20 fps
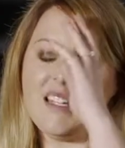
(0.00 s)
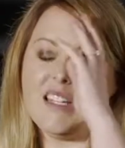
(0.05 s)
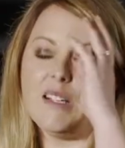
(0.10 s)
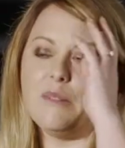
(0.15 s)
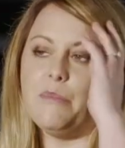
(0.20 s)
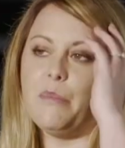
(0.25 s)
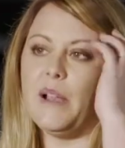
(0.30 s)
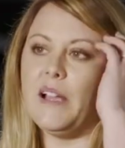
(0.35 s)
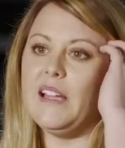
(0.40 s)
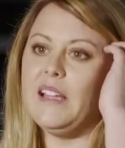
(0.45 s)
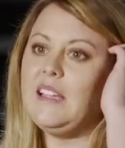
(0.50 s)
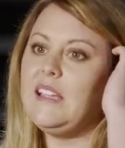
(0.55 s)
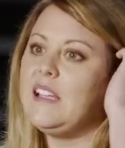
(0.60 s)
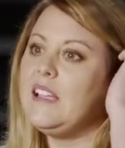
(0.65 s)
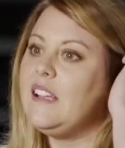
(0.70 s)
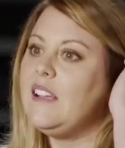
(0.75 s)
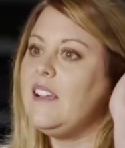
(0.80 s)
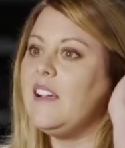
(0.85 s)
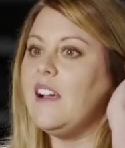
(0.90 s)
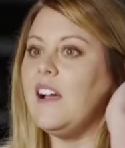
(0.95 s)
But
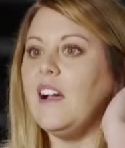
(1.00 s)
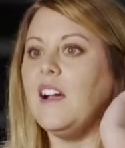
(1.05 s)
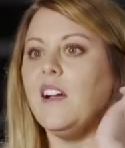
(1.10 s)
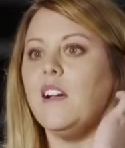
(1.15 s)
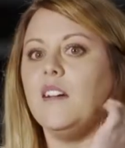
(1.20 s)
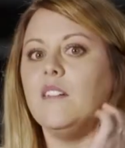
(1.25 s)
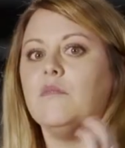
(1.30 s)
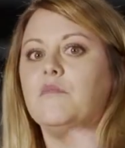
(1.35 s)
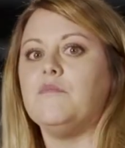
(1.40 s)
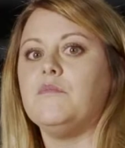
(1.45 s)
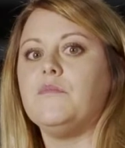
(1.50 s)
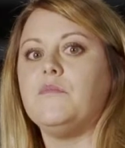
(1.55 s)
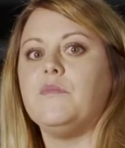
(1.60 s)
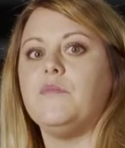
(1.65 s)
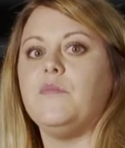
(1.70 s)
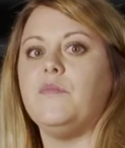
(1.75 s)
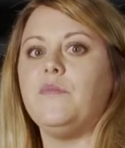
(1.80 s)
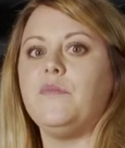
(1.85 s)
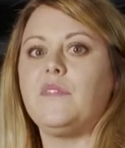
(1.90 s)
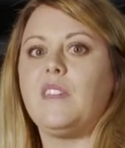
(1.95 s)

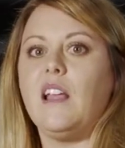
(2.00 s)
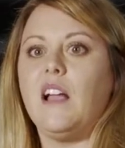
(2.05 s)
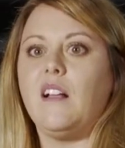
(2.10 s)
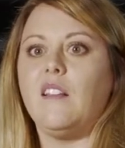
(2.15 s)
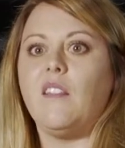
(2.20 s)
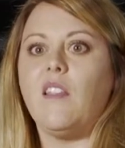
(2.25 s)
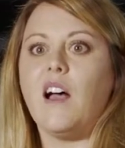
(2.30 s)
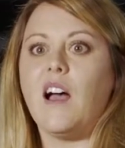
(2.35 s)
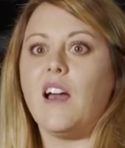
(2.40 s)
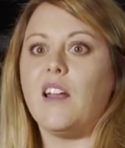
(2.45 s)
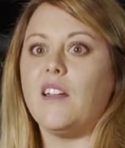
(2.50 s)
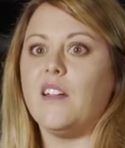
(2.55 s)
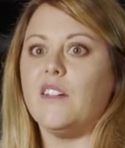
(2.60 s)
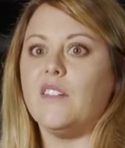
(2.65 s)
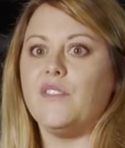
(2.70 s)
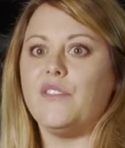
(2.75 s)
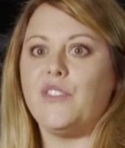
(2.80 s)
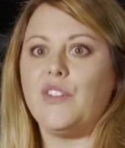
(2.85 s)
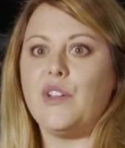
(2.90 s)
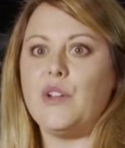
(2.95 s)
a lot
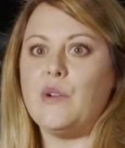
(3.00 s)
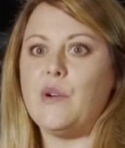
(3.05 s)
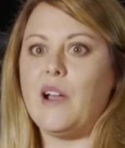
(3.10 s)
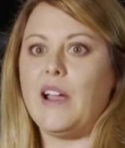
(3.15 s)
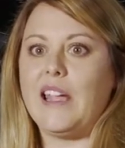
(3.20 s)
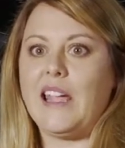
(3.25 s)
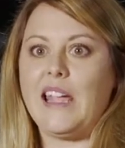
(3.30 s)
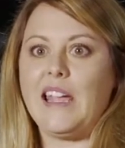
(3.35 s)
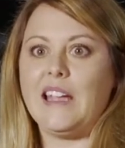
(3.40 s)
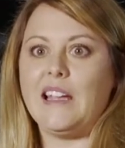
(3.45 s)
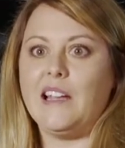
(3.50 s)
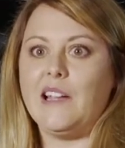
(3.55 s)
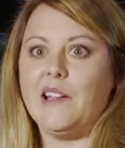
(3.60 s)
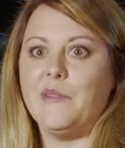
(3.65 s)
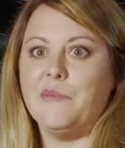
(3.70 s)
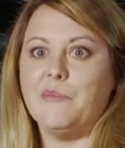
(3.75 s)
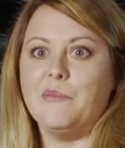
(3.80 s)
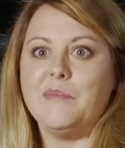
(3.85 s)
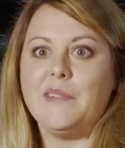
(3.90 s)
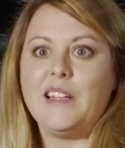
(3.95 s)
of who I
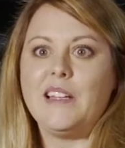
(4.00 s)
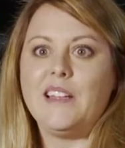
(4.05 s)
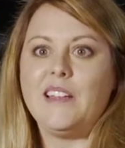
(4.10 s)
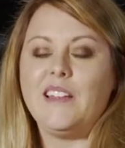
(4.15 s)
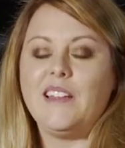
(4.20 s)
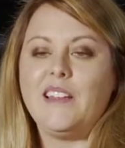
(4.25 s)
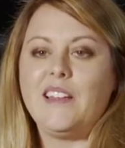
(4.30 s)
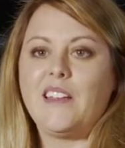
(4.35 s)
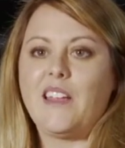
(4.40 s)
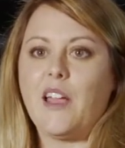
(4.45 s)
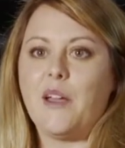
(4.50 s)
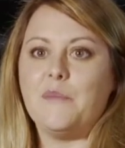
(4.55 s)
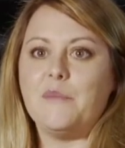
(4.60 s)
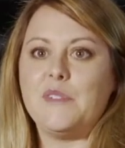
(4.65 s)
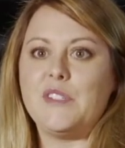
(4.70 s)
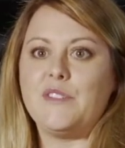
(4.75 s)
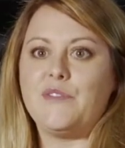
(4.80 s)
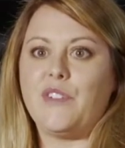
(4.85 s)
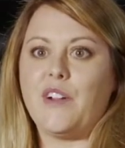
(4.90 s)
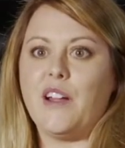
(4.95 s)
am
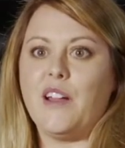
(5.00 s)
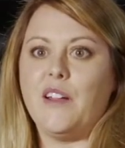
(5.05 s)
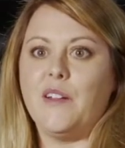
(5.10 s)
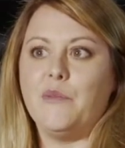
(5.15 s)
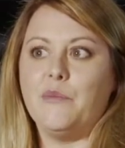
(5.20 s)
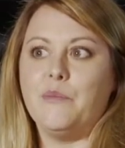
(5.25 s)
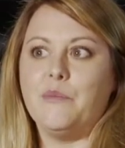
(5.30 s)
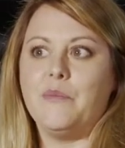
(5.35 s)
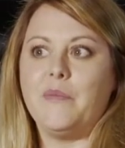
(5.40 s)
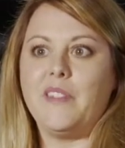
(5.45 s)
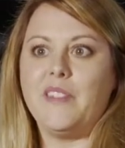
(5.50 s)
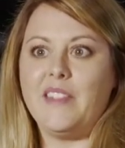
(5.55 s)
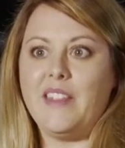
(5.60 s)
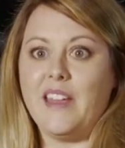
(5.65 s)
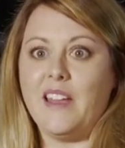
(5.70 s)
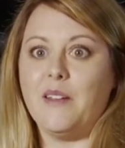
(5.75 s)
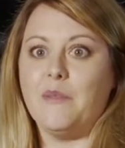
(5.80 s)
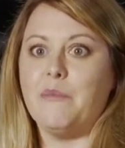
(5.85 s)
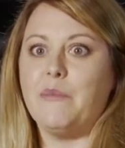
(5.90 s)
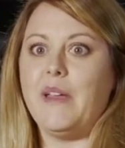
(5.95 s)
comes from
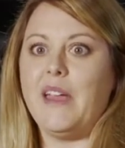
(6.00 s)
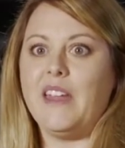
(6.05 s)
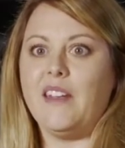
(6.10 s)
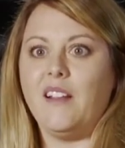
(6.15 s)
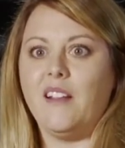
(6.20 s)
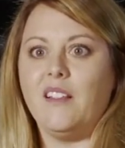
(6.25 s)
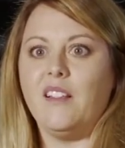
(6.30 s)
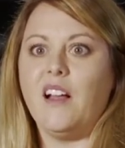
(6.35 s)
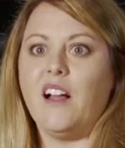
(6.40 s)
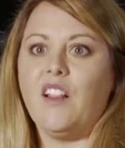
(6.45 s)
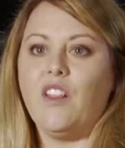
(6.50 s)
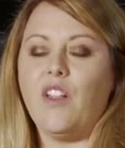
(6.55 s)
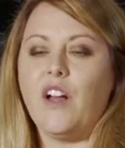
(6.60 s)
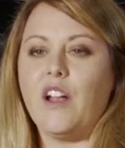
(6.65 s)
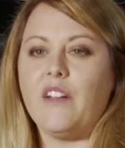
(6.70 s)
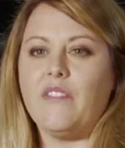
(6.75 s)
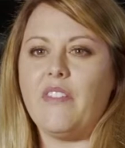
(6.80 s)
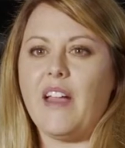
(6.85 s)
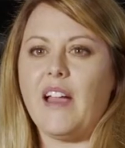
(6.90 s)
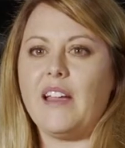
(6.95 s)
them, and a
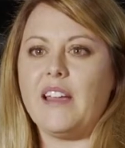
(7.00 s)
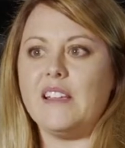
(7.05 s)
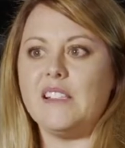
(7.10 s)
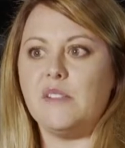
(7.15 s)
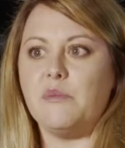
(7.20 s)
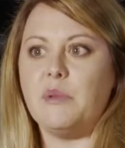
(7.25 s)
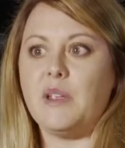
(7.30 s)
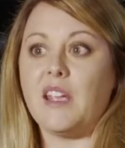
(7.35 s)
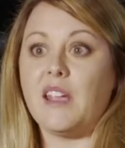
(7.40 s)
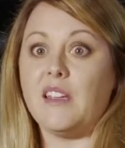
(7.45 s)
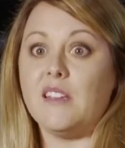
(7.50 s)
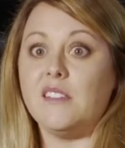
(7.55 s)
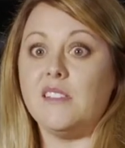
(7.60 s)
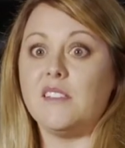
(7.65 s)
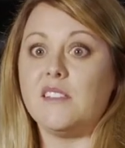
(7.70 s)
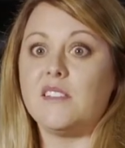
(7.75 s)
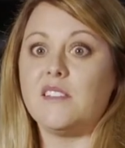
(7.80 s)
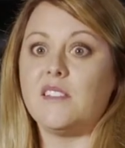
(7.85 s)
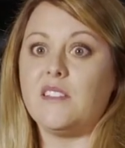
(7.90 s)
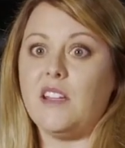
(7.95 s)
lot of that is
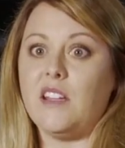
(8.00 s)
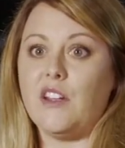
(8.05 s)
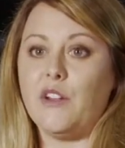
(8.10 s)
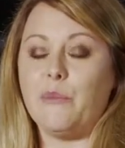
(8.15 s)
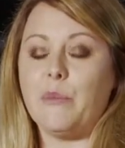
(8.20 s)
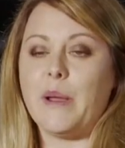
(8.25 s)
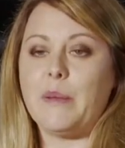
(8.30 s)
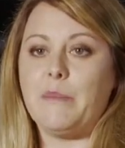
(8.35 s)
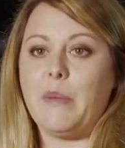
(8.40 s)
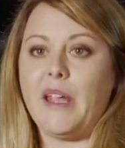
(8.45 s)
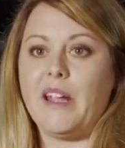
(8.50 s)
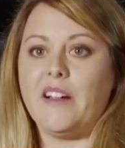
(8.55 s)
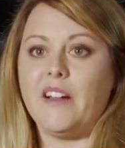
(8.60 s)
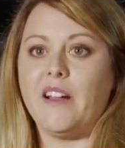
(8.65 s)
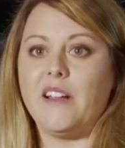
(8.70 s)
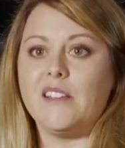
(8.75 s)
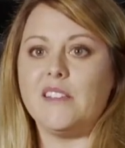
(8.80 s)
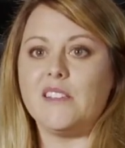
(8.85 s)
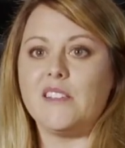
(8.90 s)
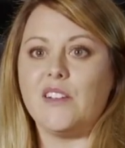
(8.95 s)
because my
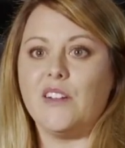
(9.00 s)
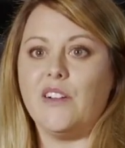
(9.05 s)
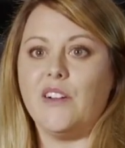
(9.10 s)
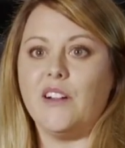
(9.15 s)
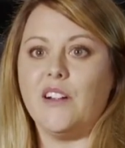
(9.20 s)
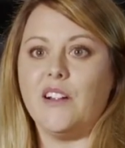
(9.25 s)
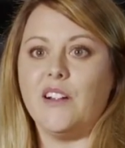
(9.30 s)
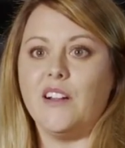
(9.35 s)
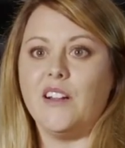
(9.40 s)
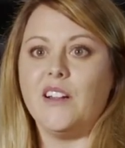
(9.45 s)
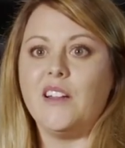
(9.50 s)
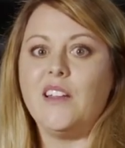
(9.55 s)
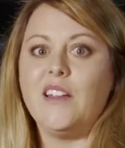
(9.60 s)
parents are